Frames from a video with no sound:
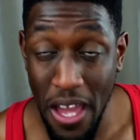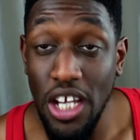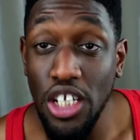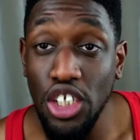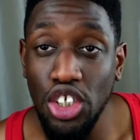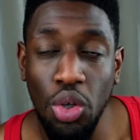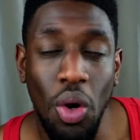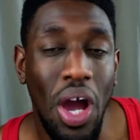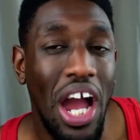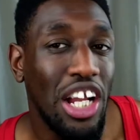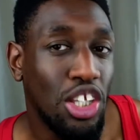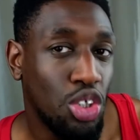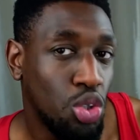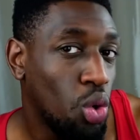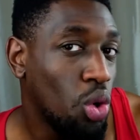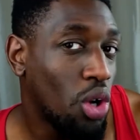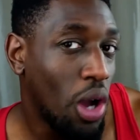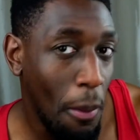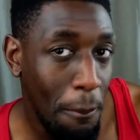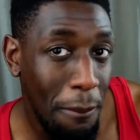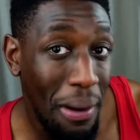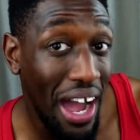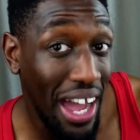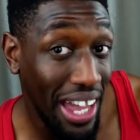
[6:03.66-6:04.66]
So I
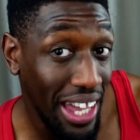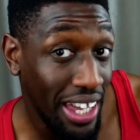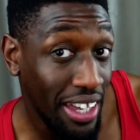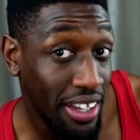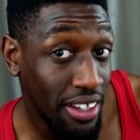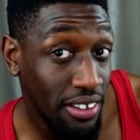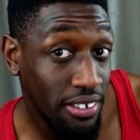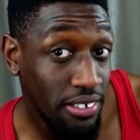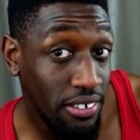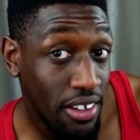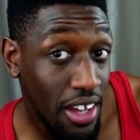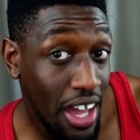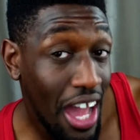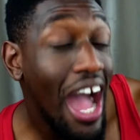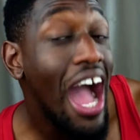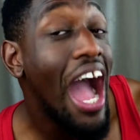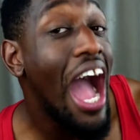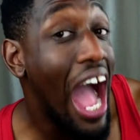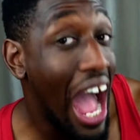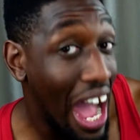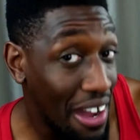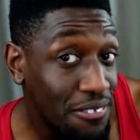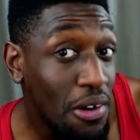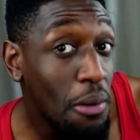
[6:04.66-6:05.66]
talk about it.
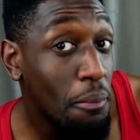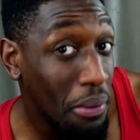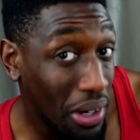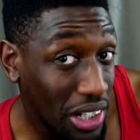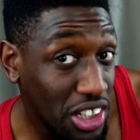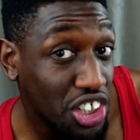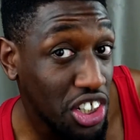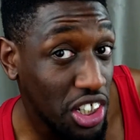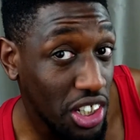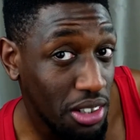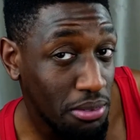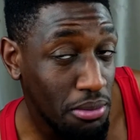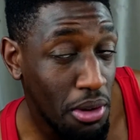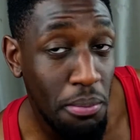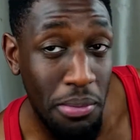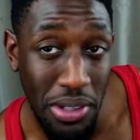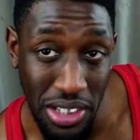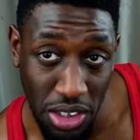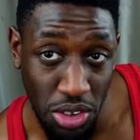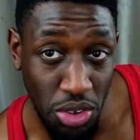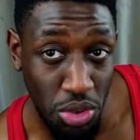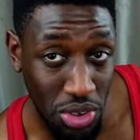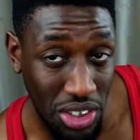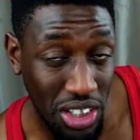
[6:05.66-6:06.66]
Have a budget. My
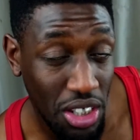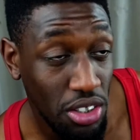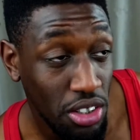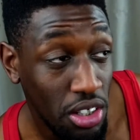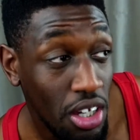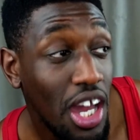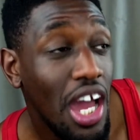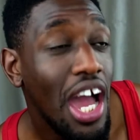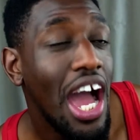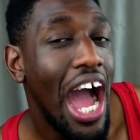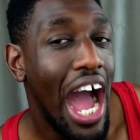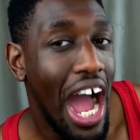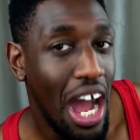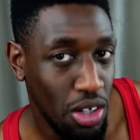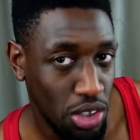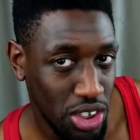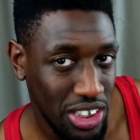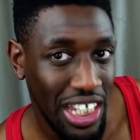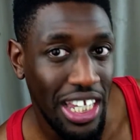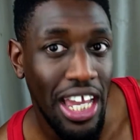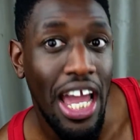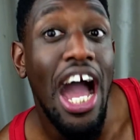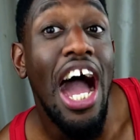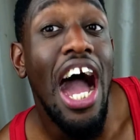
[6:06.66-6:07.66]
missus will tell you. I will
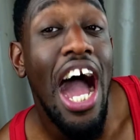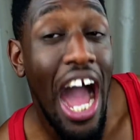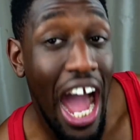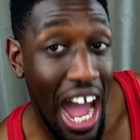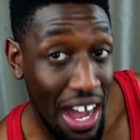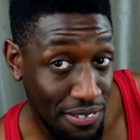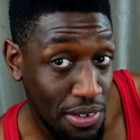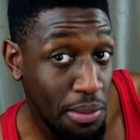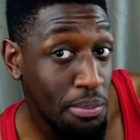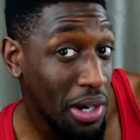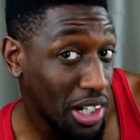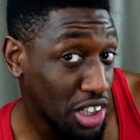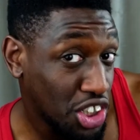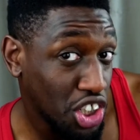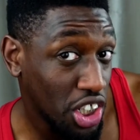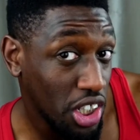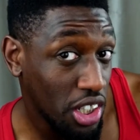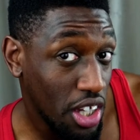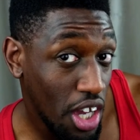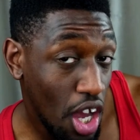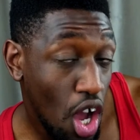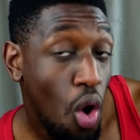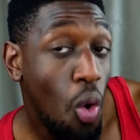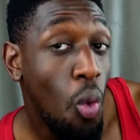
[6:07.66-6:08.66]
say, have a
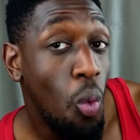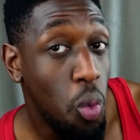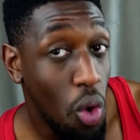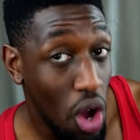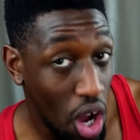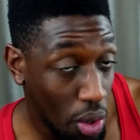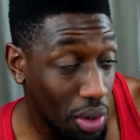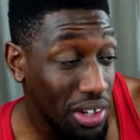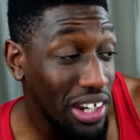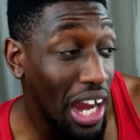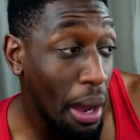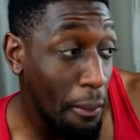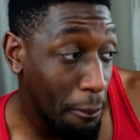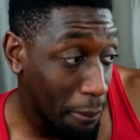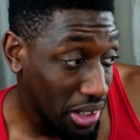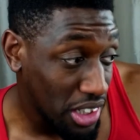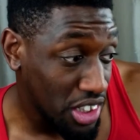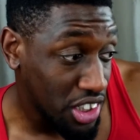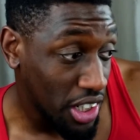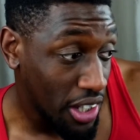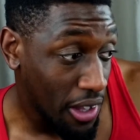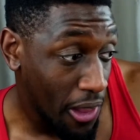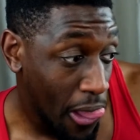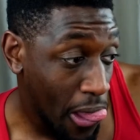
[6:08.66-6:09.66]
budget. Work with that
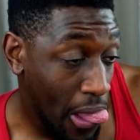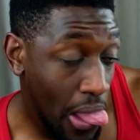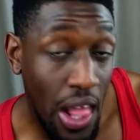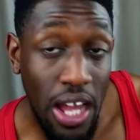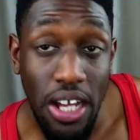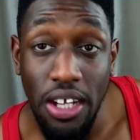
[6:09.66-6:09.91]
budget.